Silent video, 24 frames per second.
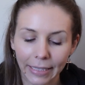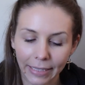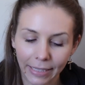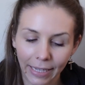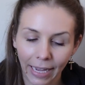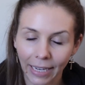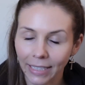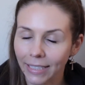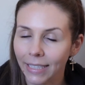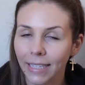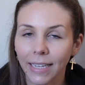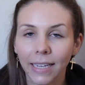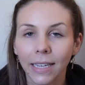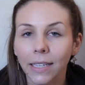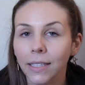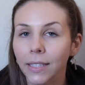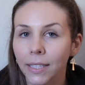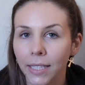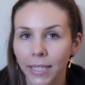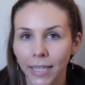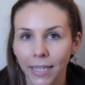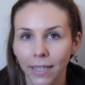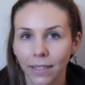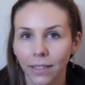and
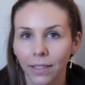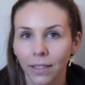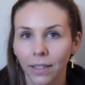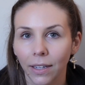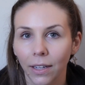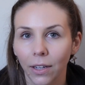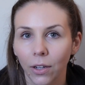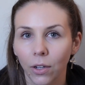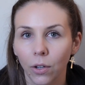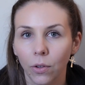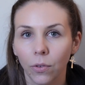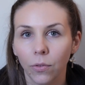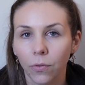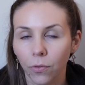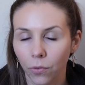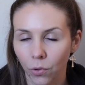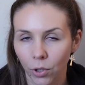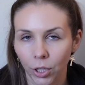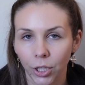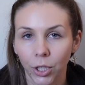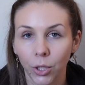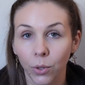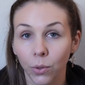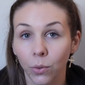easy
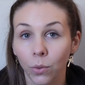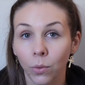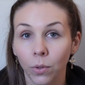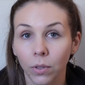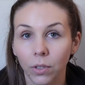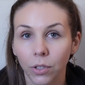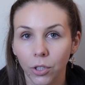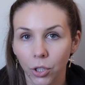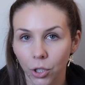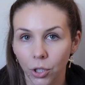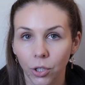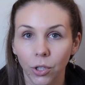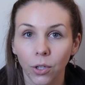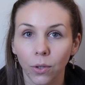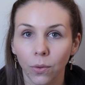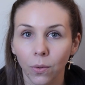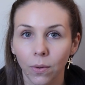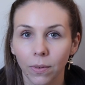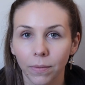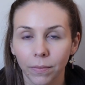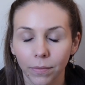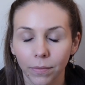for you to do.